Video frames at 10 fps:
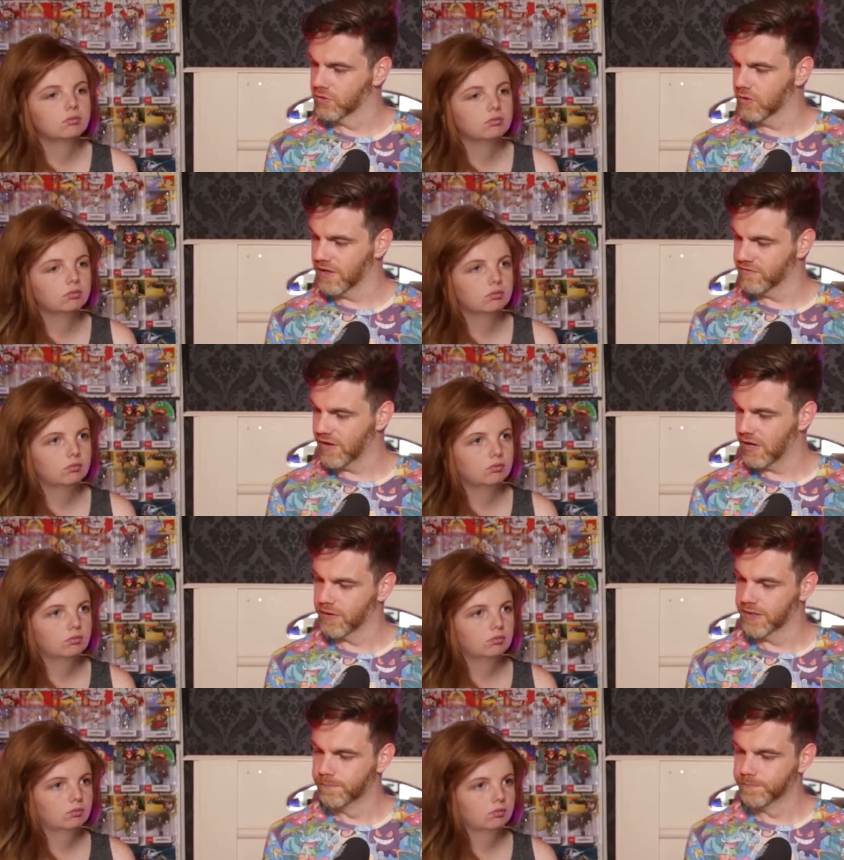Speaker 1: You're not that
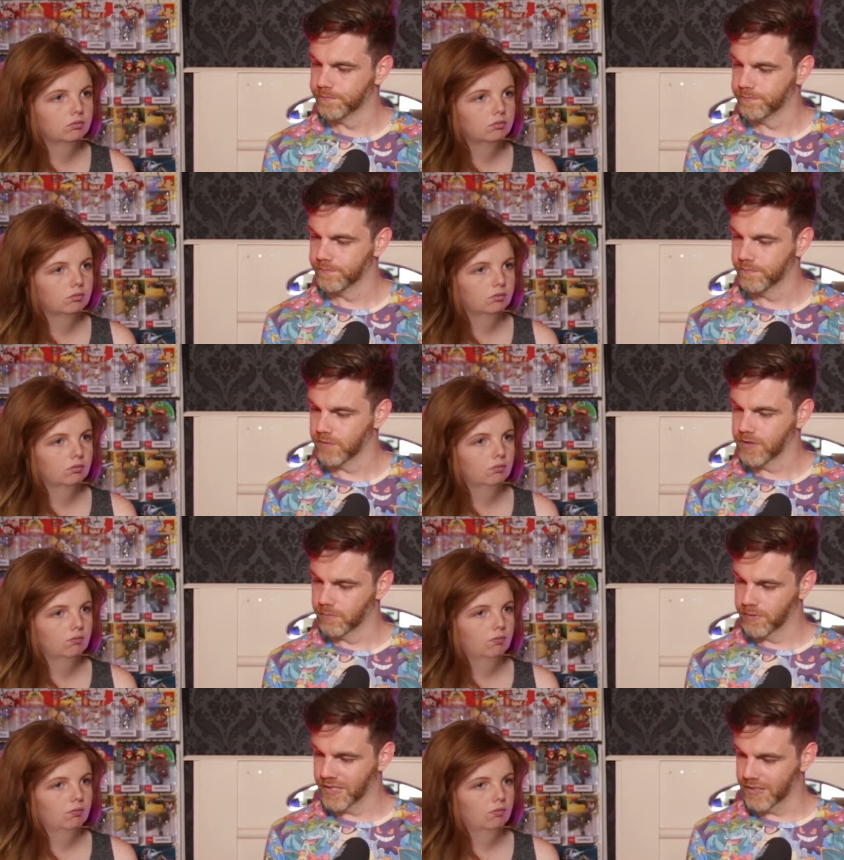far in,
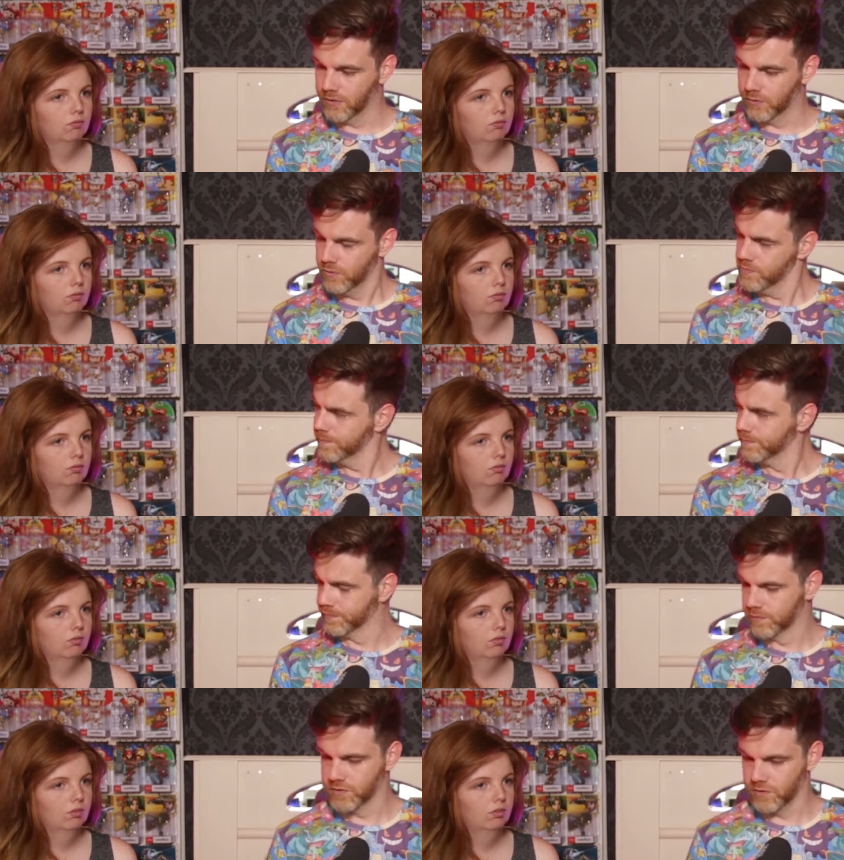completing it all,
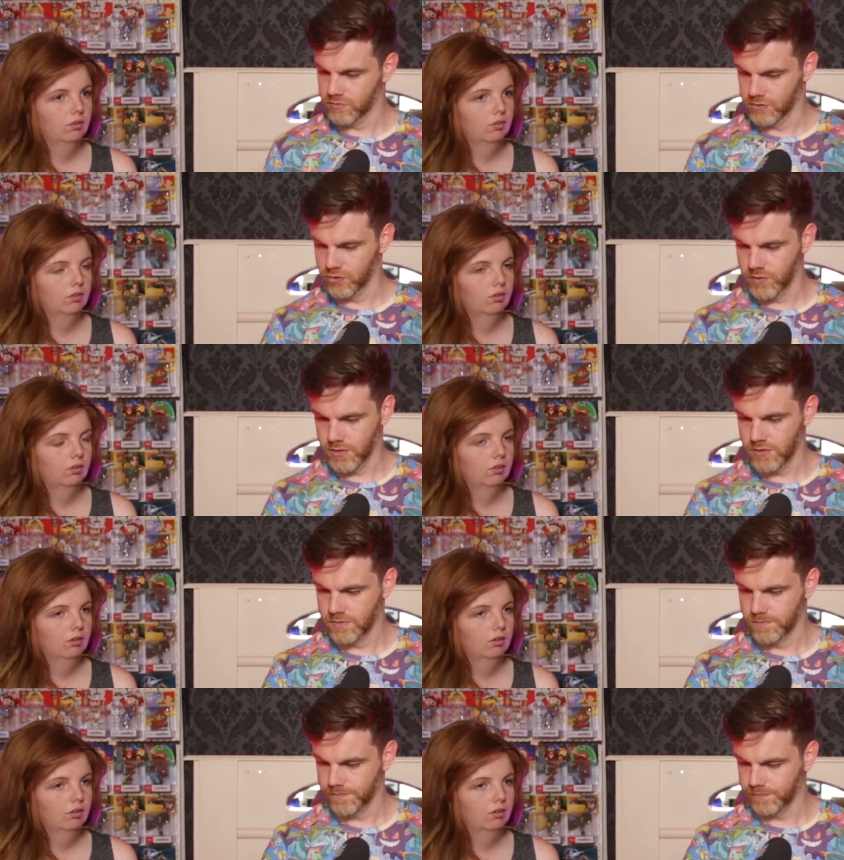so you're enjoying it.
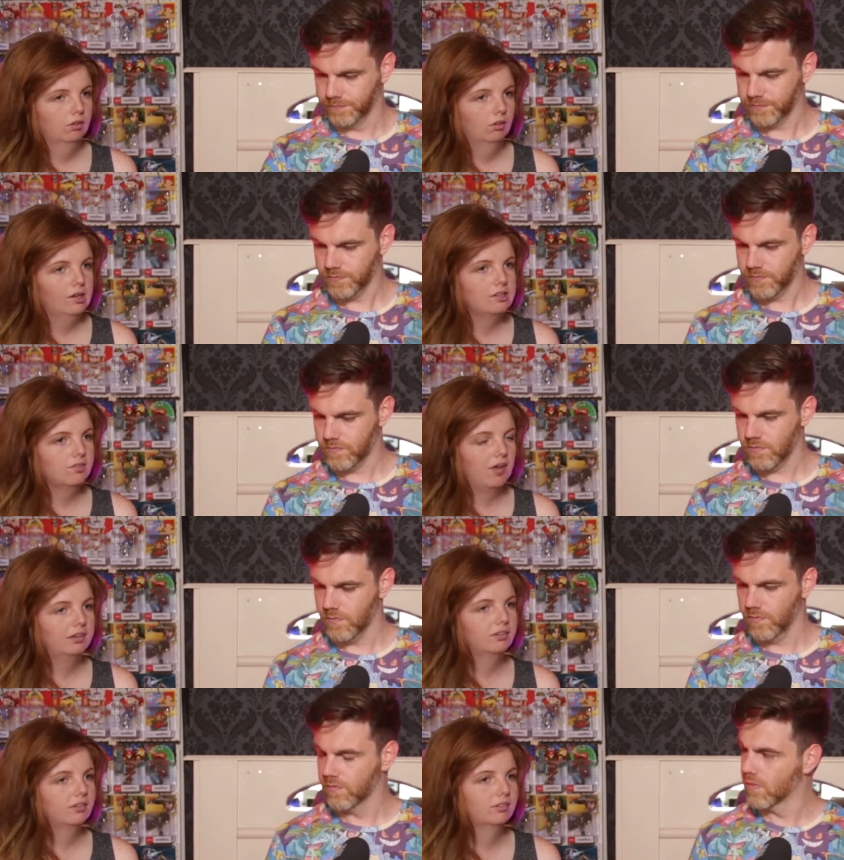
Speaker 2: It's
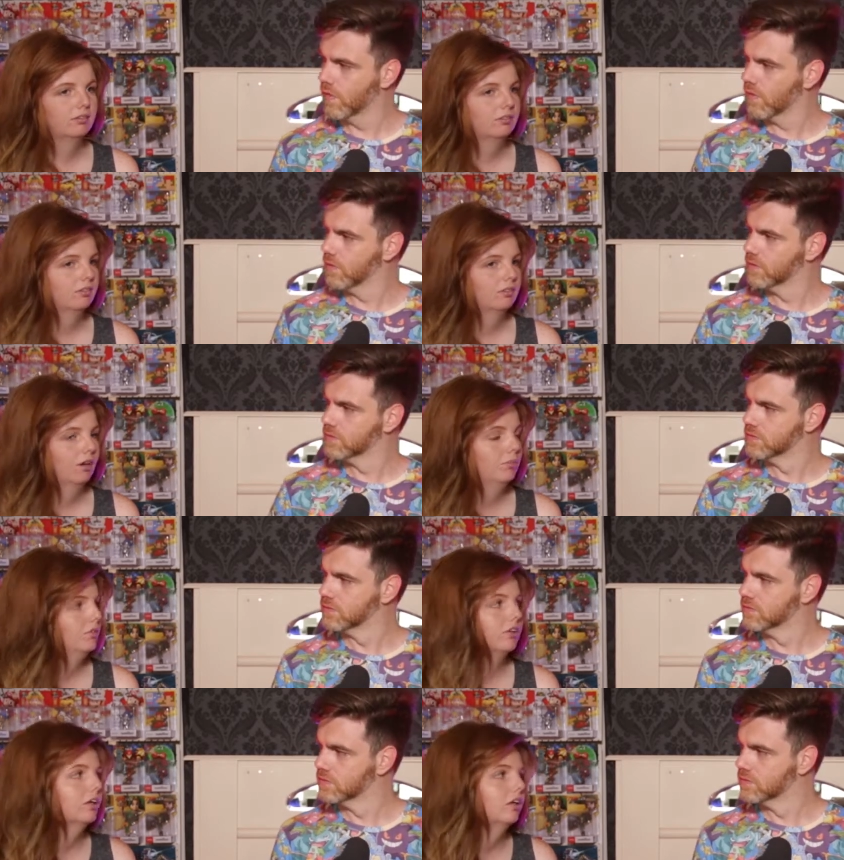fun. I'm
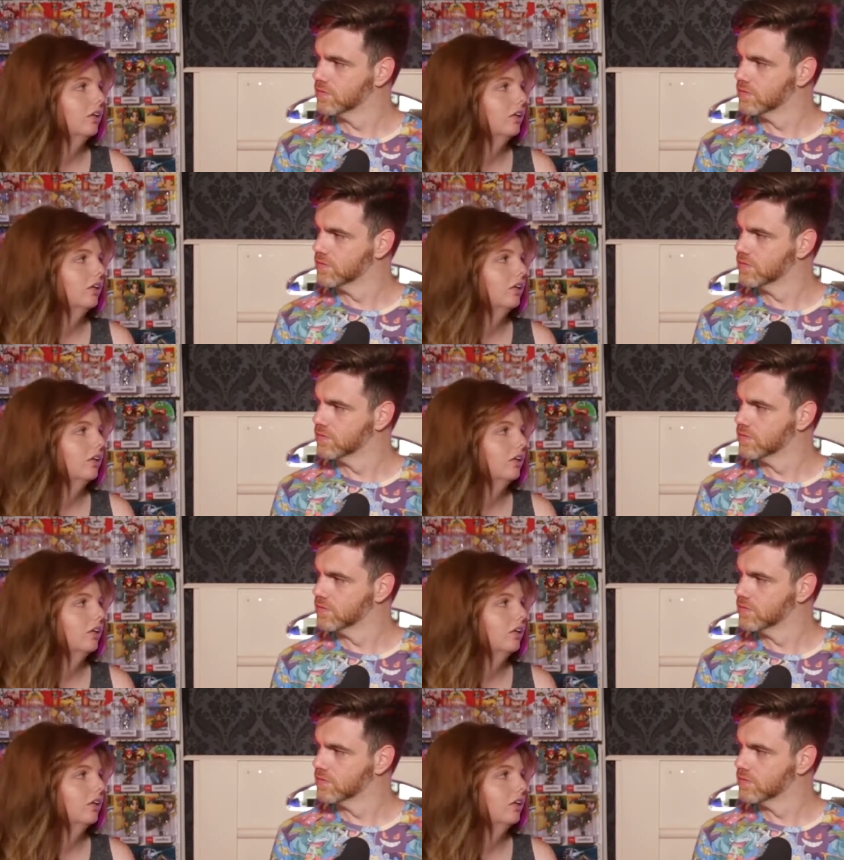not very good